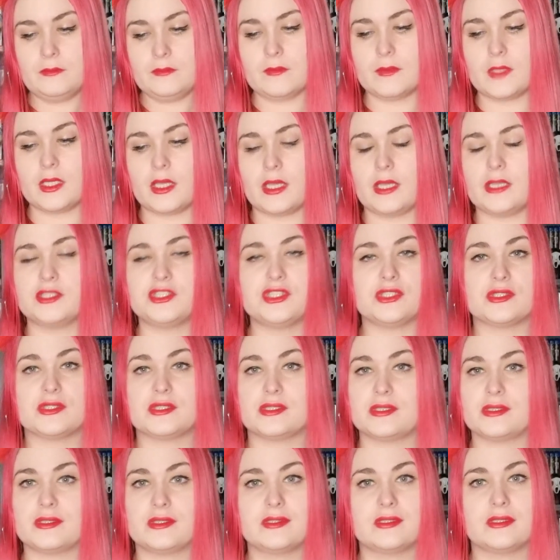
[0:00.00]
Yeah, it
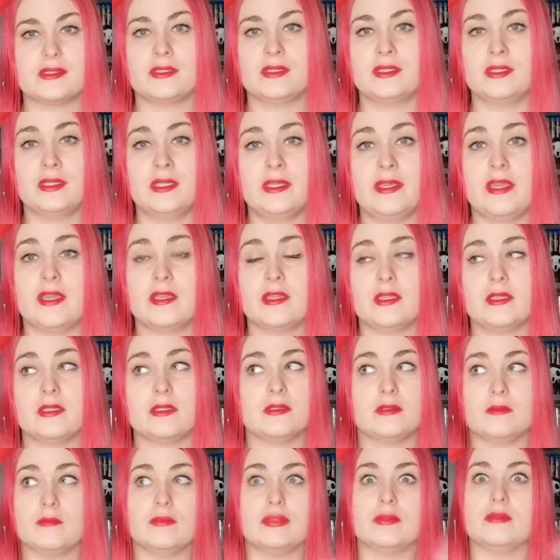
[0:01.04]
just
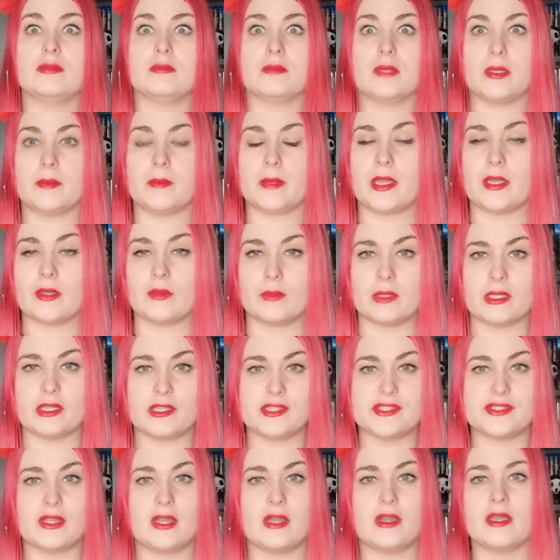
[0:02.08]
blew my mind when I
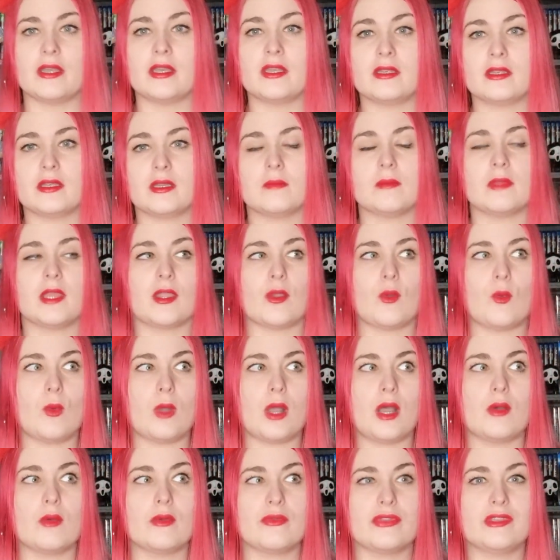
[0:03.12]
saw it. I'm like,
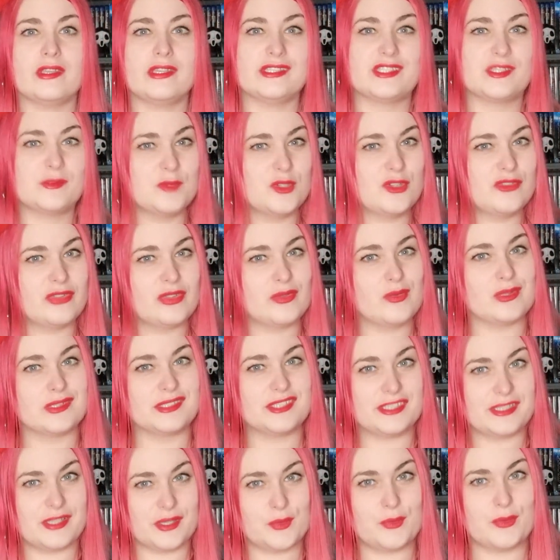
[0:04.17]
wow, this movie will
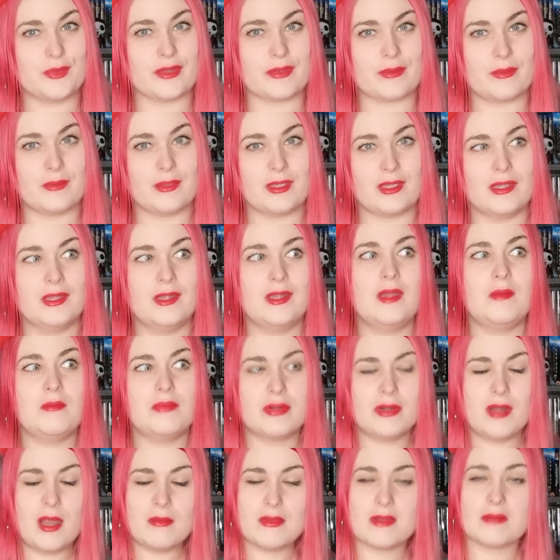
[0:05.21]
stick with me
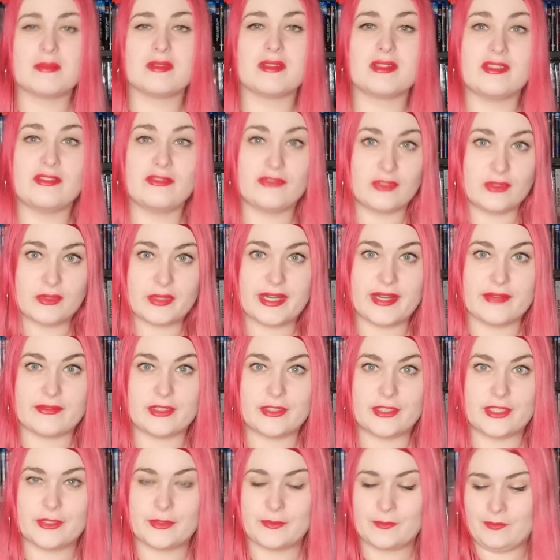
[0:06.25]
probably
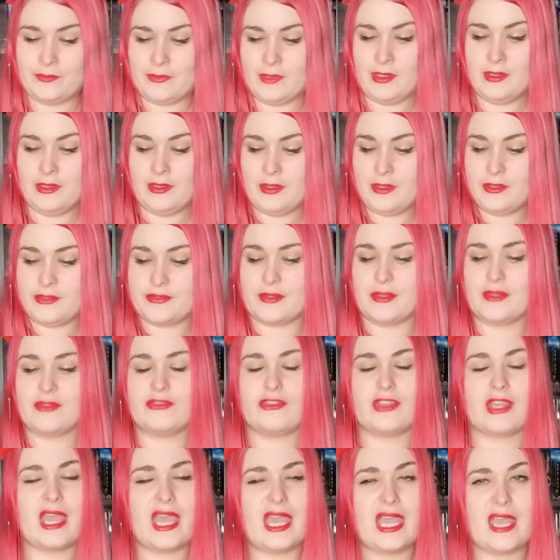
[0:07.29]
forever. So if
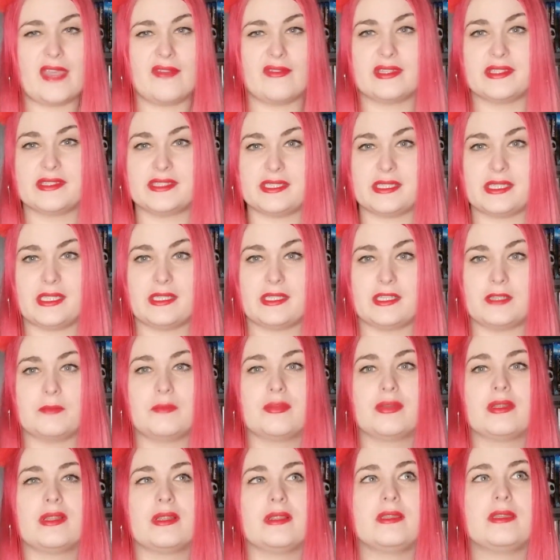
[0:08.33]
you haven't seen it,
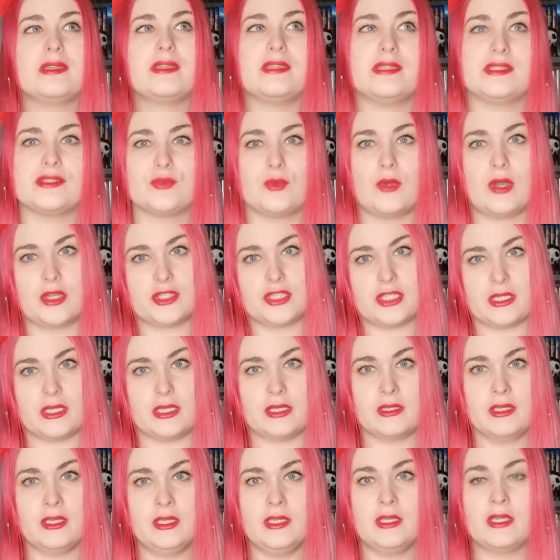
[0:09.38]
please watch it.
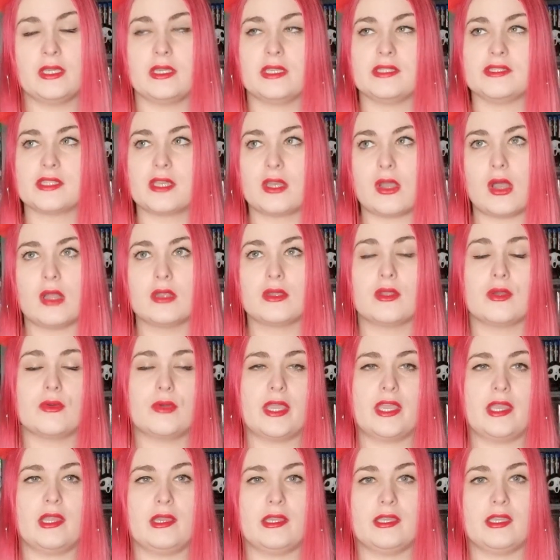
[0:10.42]
It's called O
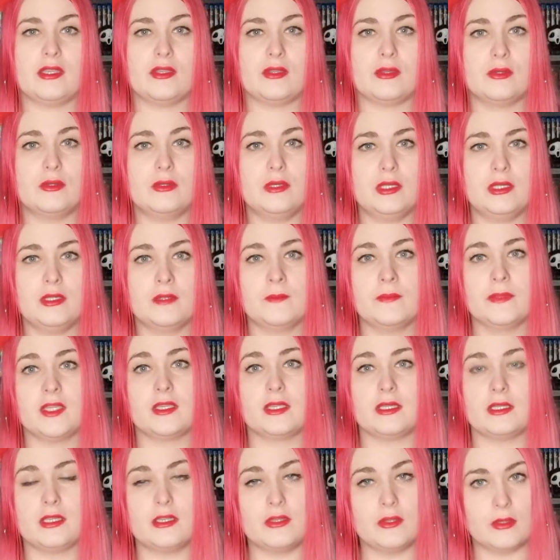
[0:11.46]
Heilige Jul
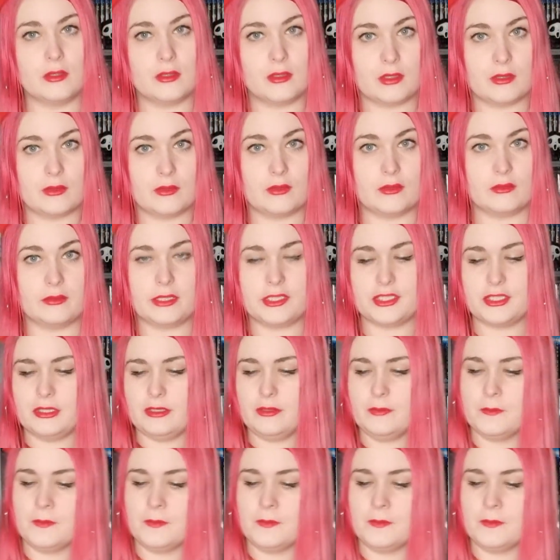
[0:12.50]
in Norwegian.